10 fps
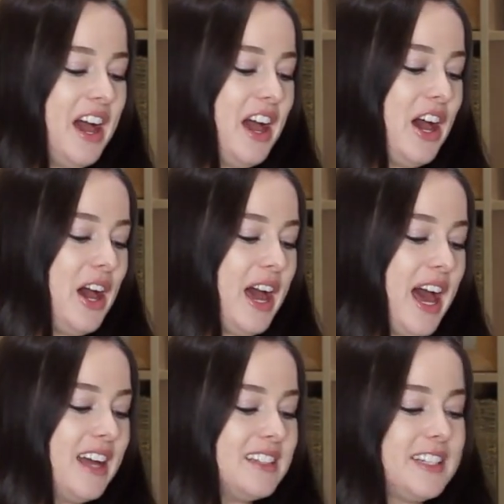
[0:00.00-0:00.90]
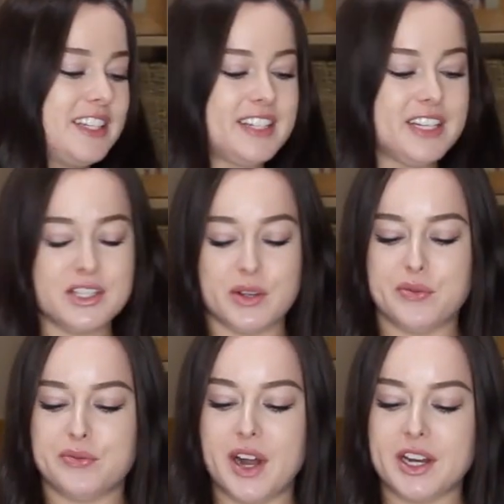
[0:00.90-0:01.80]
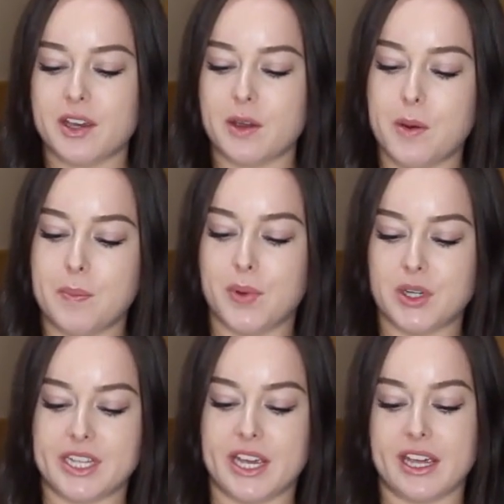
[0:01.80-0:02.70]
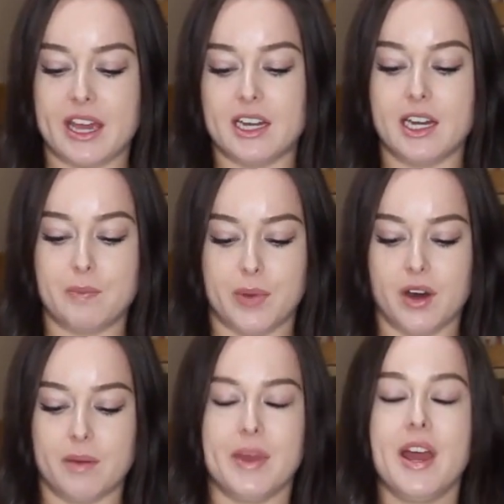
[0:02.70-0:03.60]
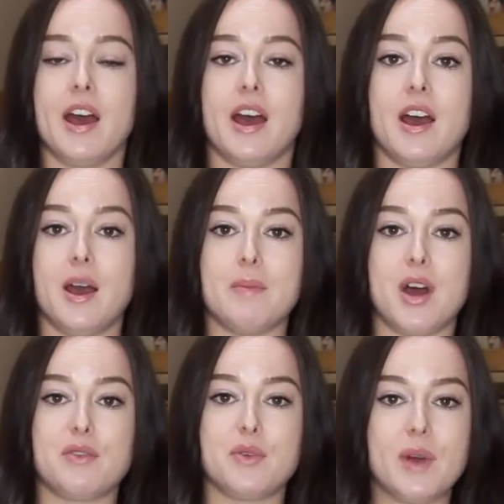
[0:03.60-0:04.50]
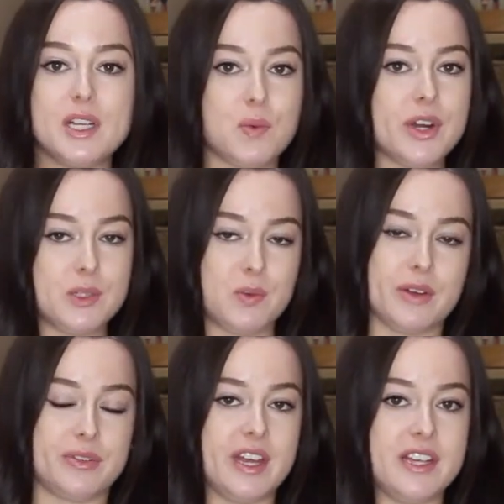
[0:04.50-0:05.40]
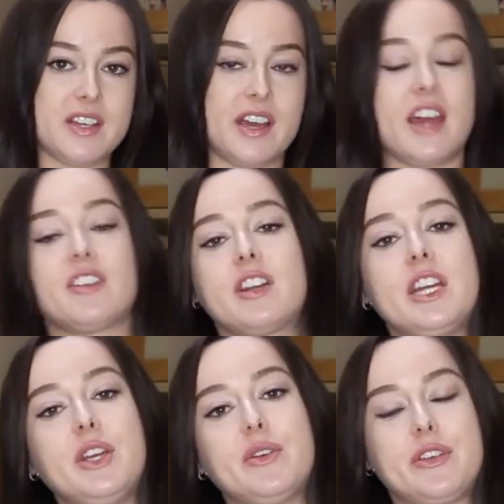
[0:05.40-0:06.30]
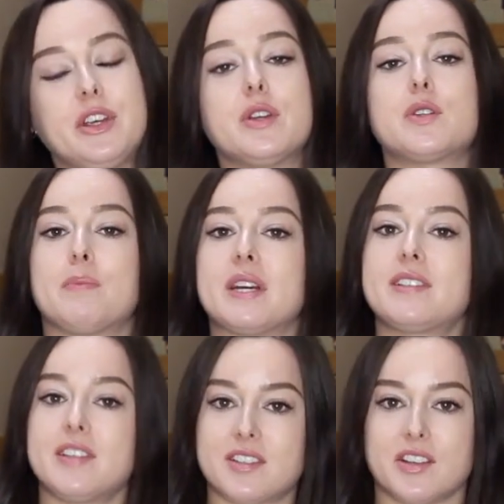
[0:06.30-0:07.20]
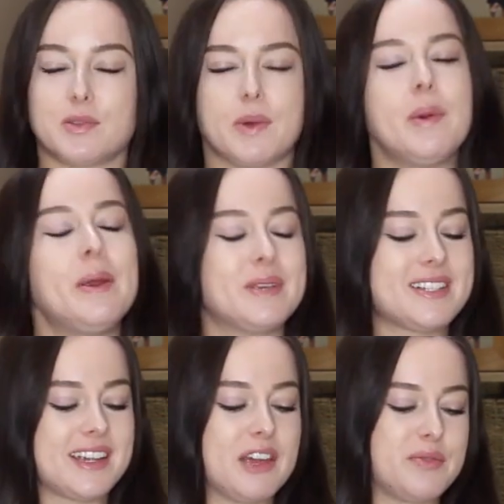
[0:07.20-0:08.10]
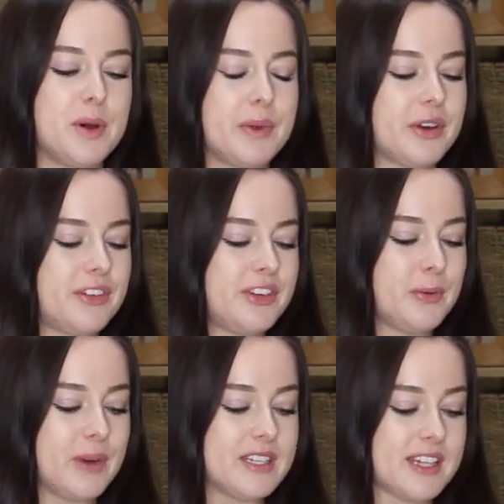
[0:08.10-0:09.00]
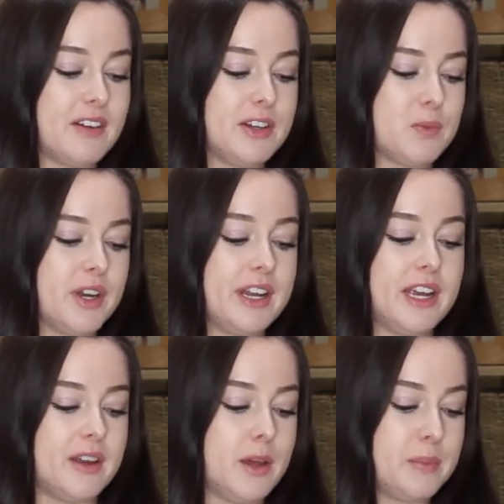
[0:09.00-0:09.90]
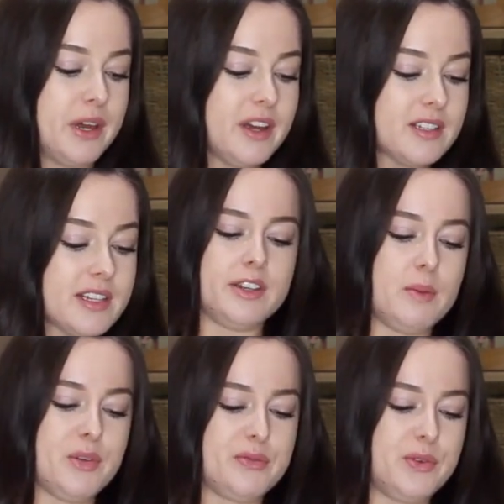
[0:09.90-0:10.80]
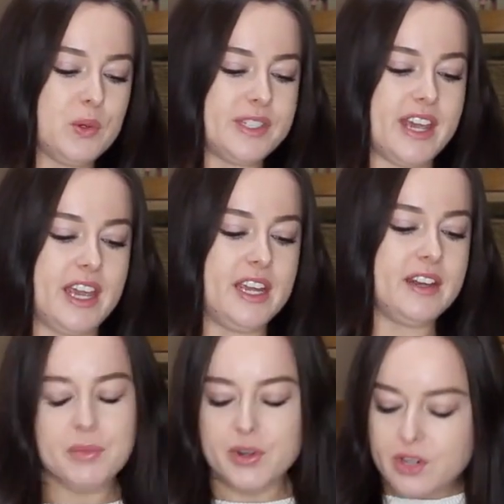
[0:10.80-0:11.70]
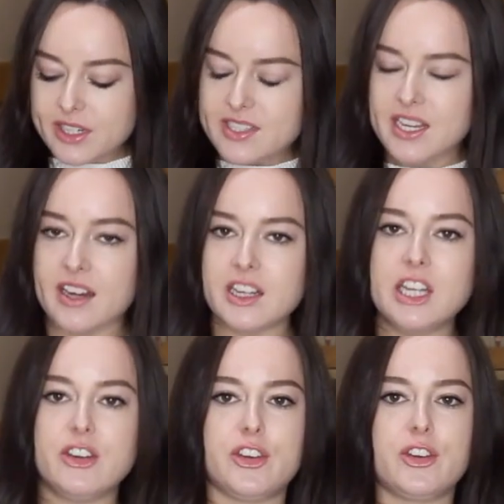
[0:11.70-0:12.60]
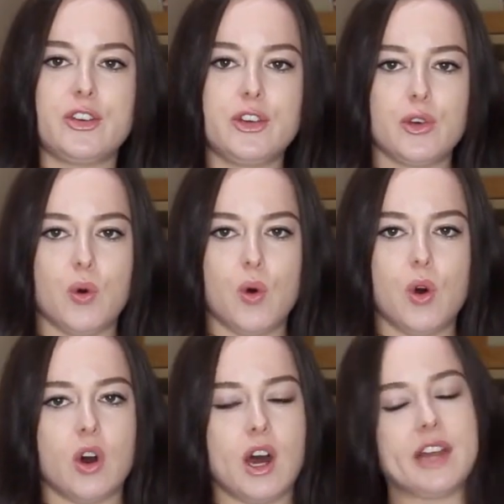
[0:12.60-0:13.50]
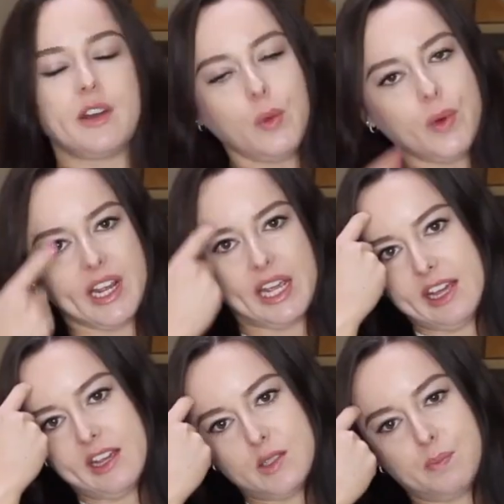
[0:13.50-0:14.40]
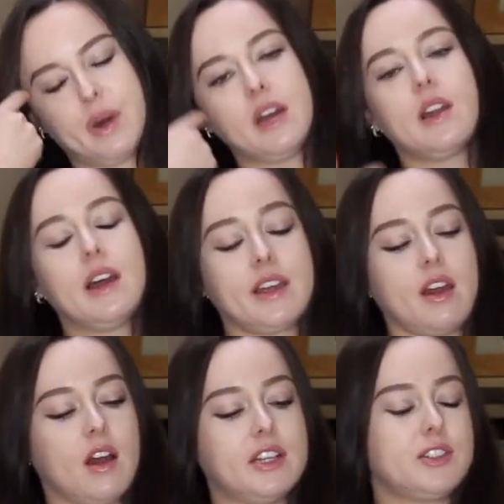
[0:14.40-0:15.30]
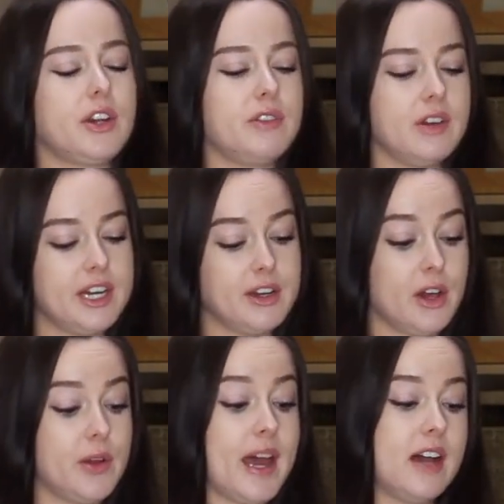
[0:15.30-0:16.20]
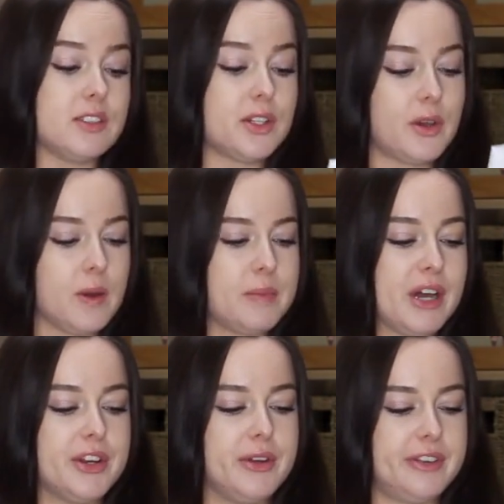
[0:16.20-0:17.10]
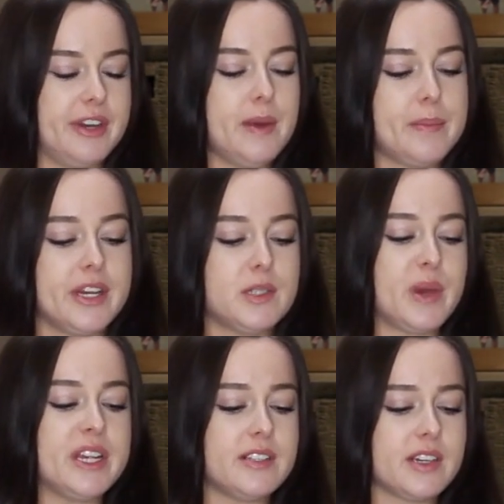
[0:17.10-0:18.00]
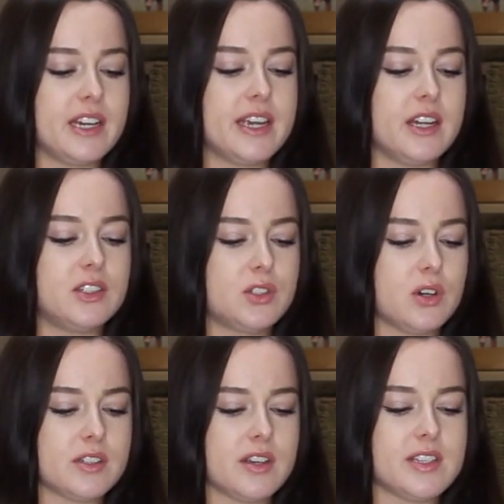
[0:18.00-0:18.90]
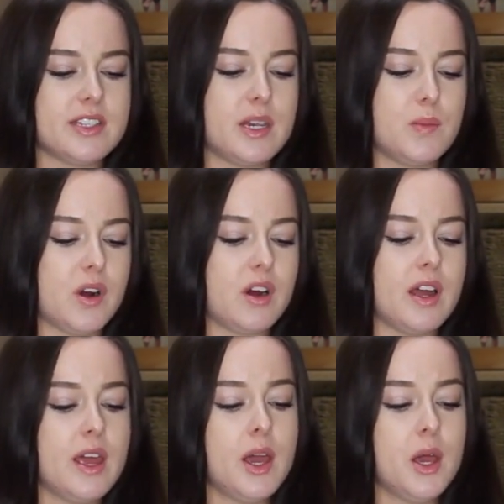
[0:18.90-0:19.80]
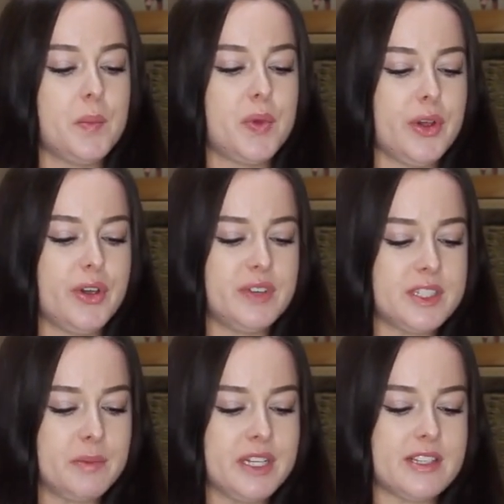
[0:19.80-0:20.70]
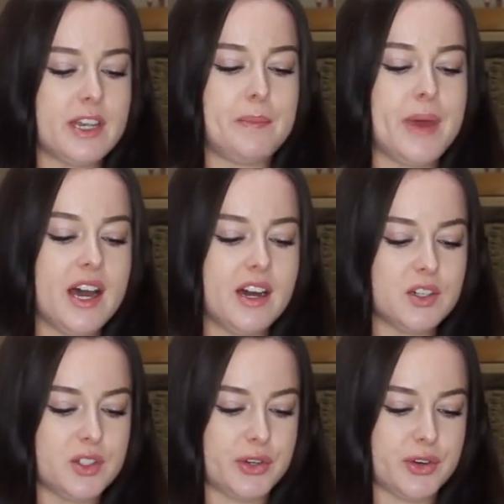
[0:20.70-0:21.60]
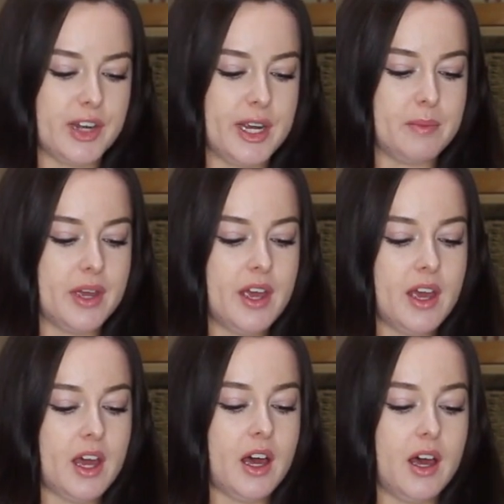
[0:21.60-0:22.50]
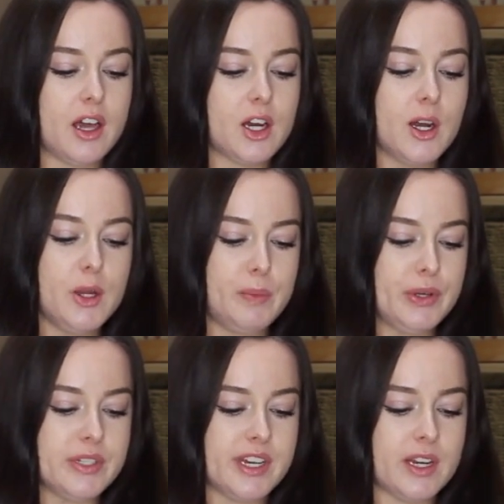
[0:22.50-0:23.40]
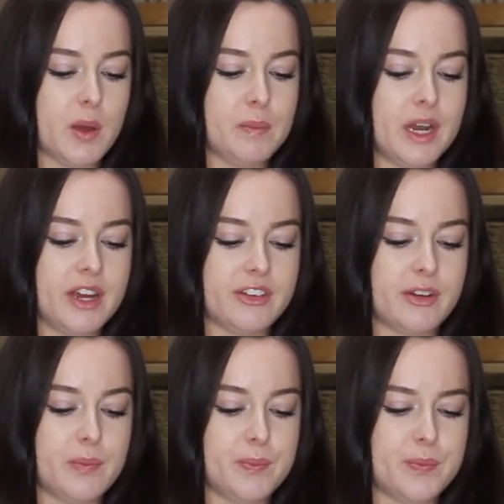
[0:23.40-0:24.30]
And this is the Frank Body Lip Balm. I've always wanted one of these. I actually used to use my sister's when we was together because she always carried one in her purse. Number 14, I'm not exactly sure, I know what it is, but like I don't really know how to go about using it, but it's basically a Dr. Sebagh Pure Vitamin C Powder Cream. Glow boosting, complexion